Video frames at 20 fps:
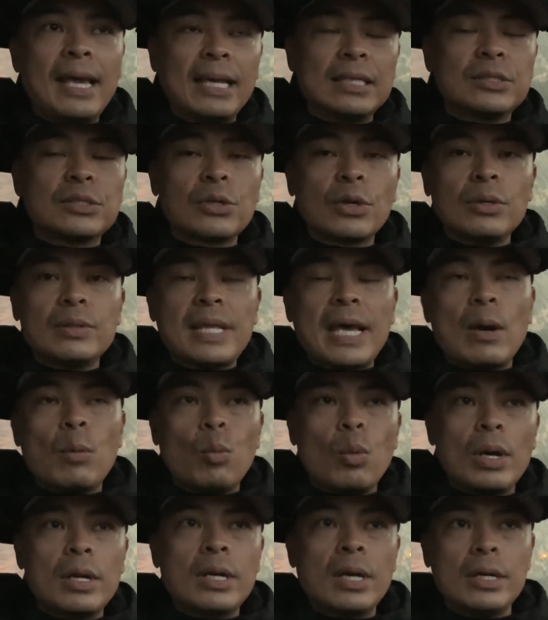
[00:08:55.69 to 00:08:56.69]
and turn that
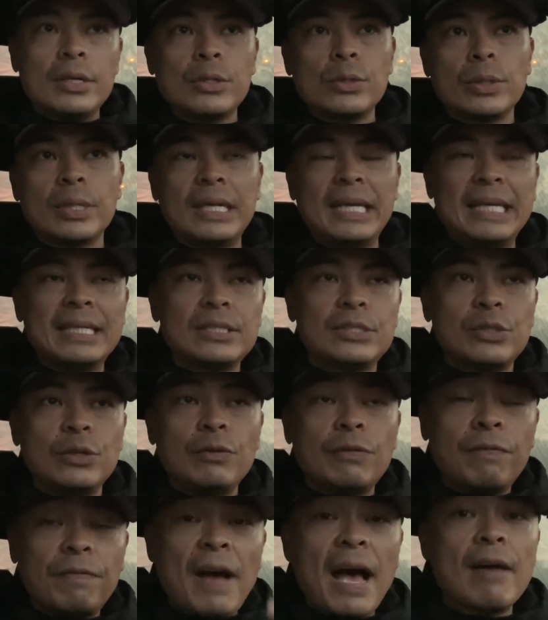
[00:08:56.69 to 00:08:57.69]
$100
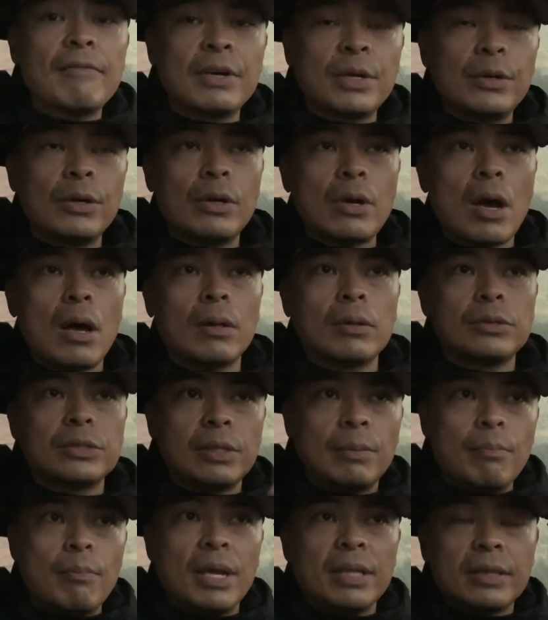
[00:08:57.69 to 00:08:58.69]
into
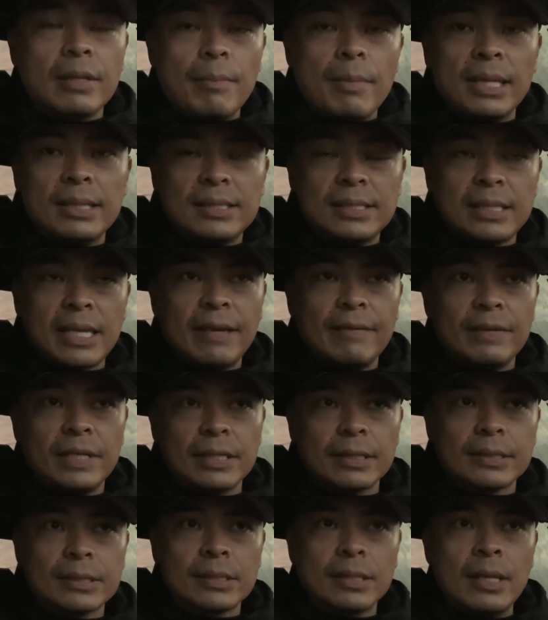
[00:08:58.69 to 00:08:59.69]
$500 in month-to-month
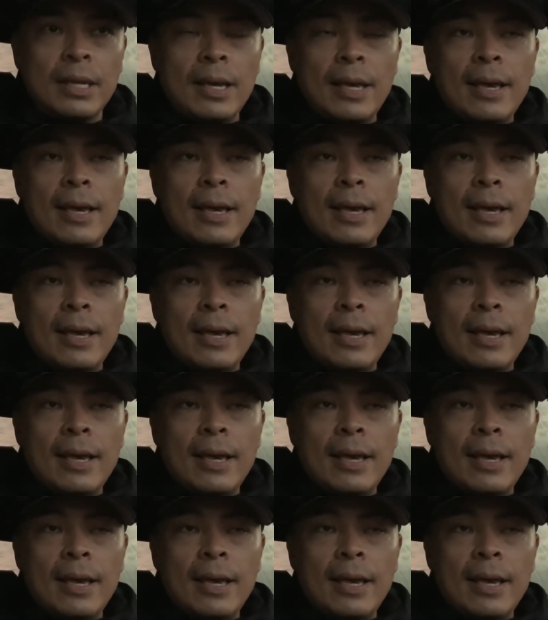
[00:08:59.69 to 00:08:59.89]
savings.